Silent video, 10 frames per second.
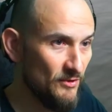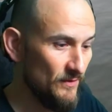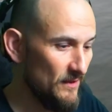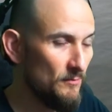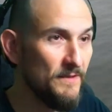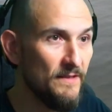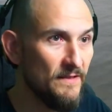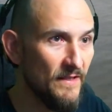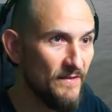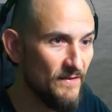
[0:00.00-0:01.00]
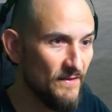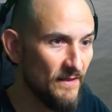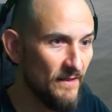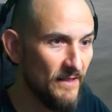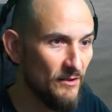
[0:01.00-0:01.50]
might go in.
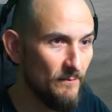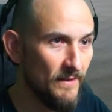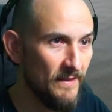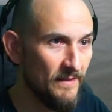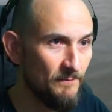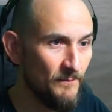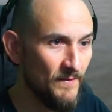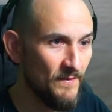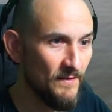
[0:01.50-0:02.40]
That would of course also